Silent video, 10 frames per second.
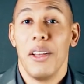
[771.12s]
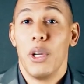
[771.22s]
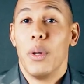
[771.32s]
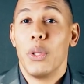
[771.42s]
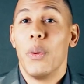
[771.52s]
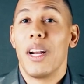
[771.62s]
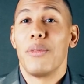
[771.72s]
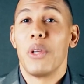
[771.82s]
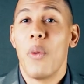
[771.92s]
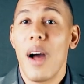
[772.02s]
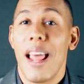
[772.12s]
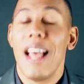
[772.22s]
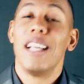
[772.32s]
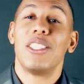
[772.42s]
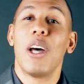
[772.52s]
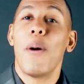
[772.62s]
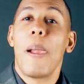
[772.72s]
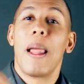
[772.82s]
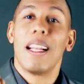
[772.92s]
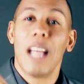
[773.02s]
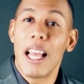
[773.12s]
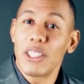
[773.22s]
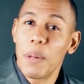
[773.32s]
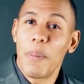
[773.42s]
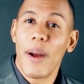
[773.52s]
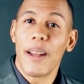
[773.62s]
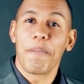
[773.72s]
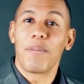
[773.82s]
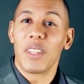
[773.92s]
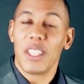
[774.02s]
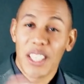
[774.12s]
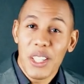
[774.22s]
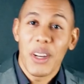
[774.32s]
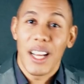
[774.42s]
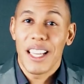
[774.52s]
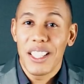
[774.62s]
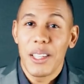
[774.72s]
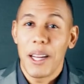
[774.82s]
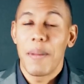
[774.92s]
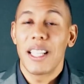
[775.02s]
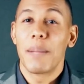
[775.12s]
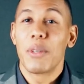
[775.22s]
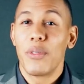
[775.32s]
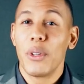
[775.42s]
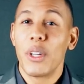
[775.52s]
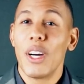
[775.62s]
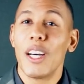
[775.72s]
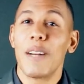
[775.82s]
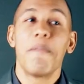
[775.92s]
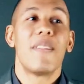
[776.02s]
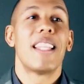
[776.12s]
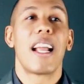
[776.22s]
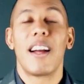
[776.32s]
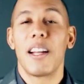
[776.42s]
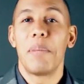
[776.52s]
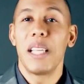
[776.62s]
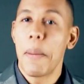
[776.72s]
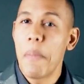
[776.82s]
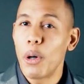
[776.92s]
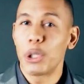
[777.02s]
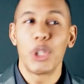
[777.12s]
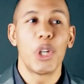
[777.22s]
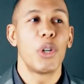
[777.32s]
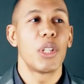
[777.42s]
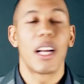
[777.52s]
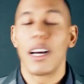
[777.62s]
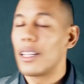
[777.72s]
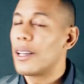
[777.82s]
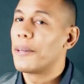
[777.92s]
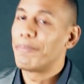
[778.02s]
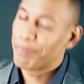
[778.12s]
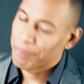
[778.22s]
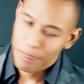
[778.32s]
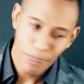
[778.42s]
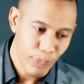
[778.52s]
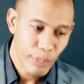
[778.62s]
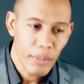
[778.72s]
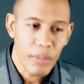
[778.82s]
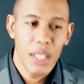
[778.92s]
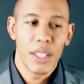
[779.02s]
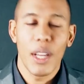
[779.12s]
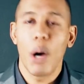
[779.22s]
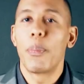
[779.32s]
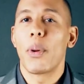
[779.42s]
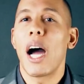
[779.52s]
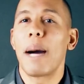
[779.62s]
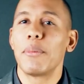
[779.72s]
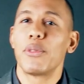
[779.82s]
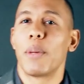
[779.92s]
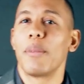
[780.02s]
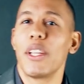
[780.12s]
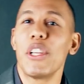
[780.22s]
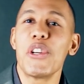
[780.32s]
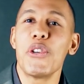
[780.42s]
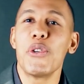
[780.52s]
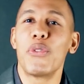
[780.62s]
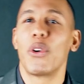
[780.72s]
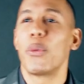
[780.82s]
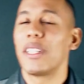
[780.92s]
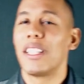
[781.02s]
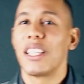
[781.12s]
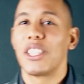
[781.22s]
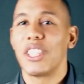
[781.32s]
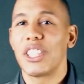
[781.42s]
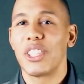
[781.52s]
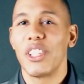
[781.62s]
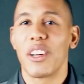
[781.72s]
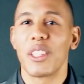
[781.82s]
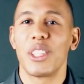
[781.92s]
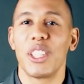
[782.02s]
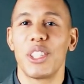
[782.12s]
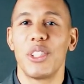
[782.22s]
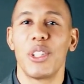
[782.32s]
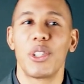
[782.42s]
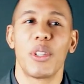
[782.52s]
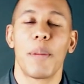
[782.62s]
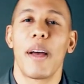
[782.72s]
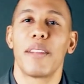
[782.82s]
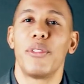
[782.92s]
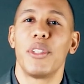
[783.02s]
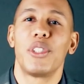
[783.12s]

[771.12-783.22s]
you will do whatever you want. So at a certain point, you got you're gonna make them feel good. They're gonna be emotional. They're gonna tell problems from the youth or with their sister, younger sisters, or they might feel